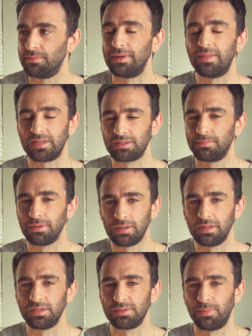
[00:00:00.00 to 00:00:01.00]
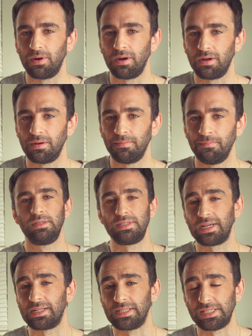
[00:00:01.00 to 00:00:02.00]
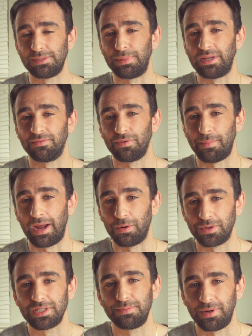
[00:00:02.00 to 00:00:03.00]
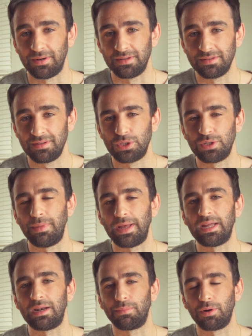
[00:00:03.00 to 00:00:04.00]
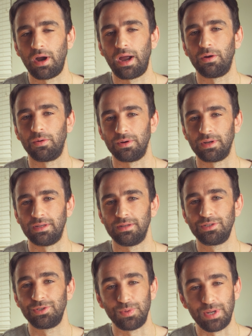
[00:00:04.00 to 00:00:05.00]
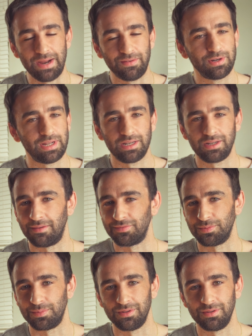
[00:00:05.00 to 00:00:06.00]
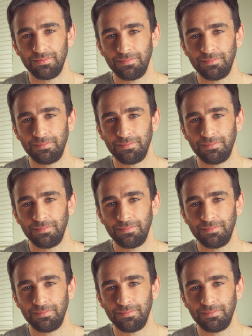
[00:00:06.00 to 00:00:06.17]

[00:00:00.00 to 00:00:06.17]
me, that's completely spot on. Secondly, speaking from my own experience, you should make it a priority to never get comfortable.